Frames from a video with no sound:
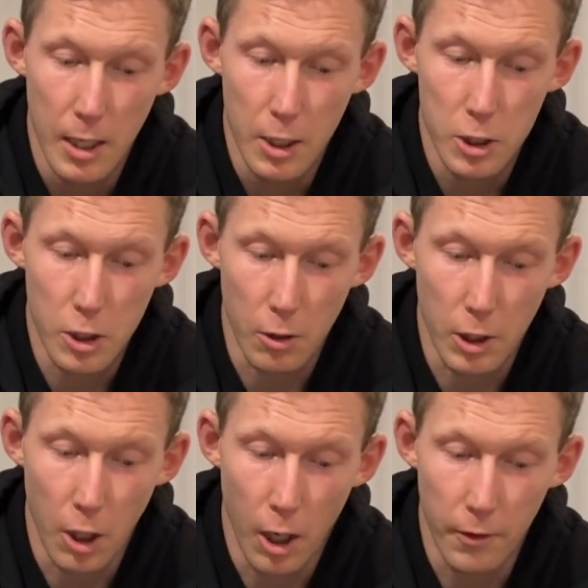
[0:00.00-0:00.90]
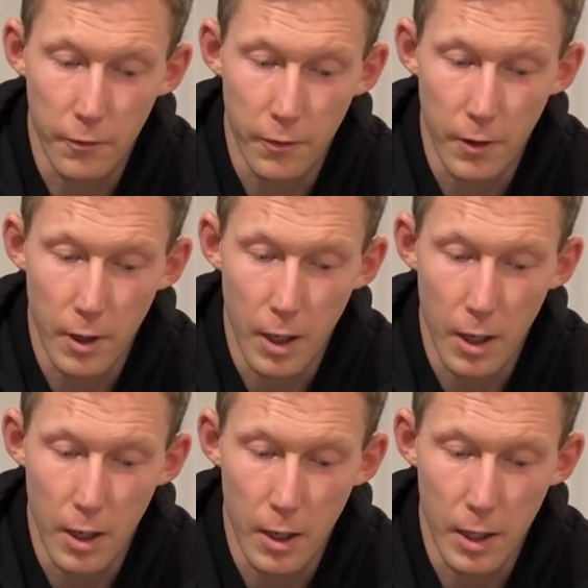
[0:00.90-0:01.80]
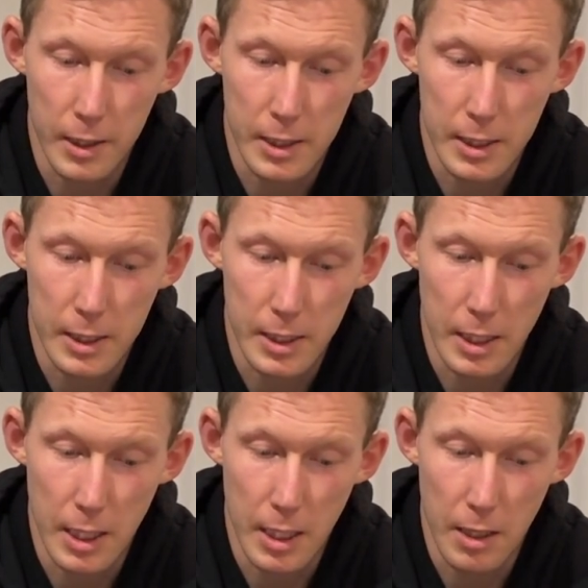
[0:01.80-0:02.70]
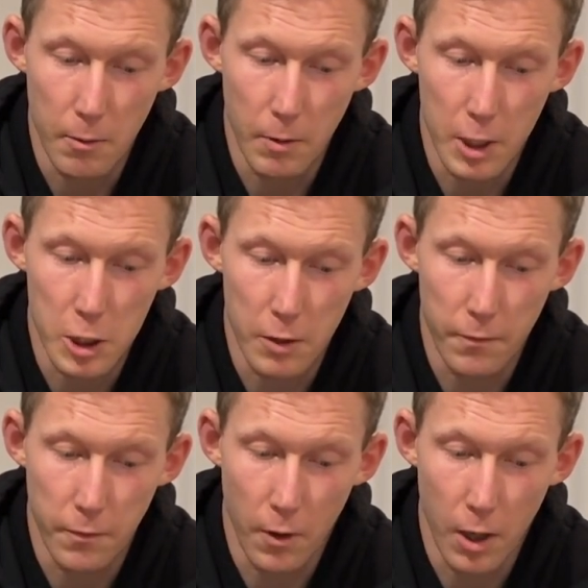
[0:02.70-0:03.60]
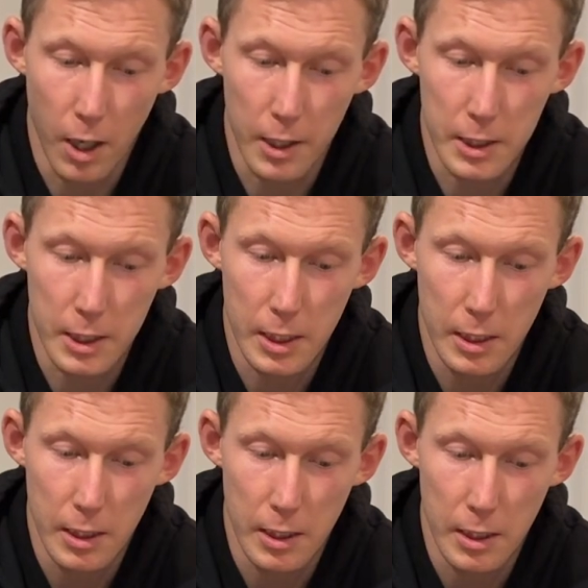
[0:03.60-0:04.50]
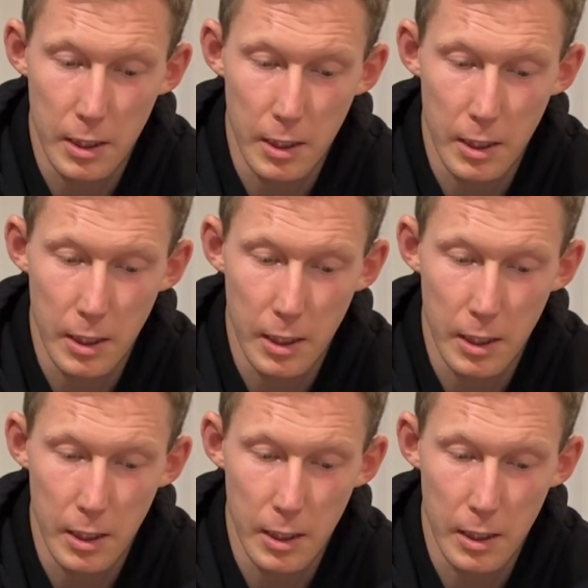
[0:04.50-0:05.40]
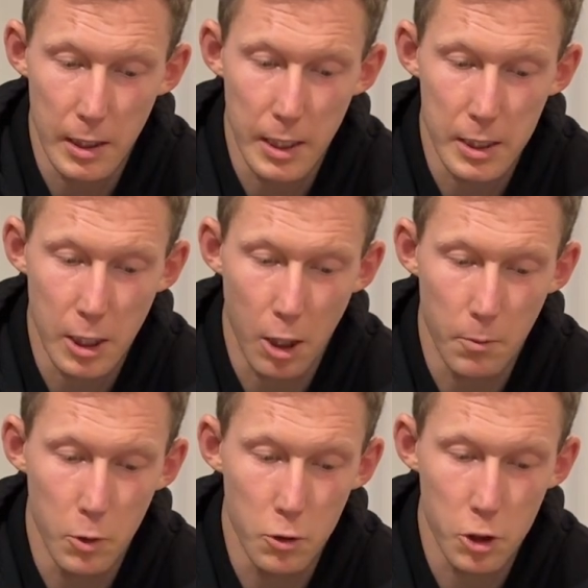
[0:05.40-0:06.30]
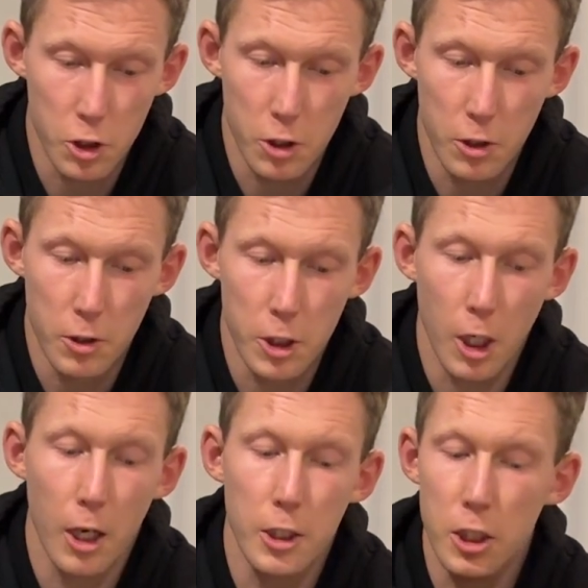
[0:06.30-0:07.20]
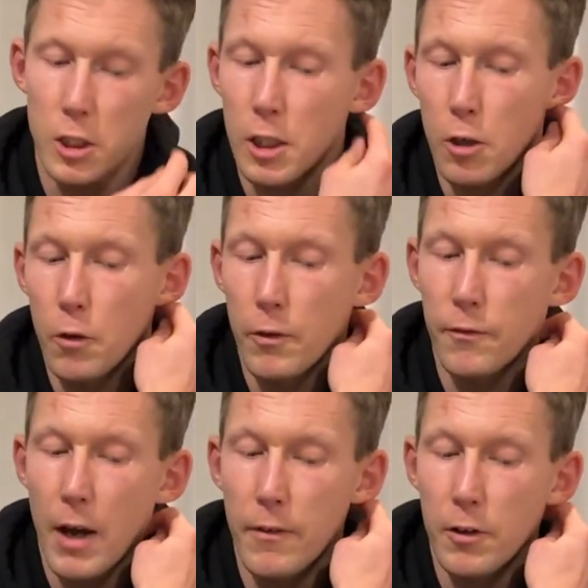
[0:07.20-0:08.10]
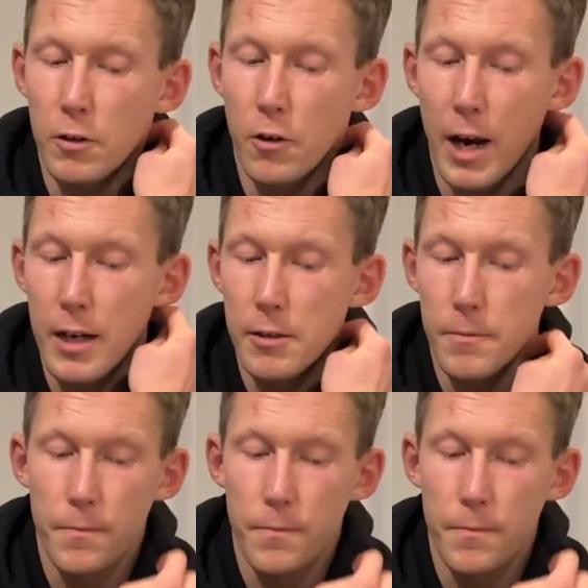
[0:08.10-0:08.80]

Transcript: Starting off, let's see when she fought Liz Carmouche, she got just a little over 500 grand.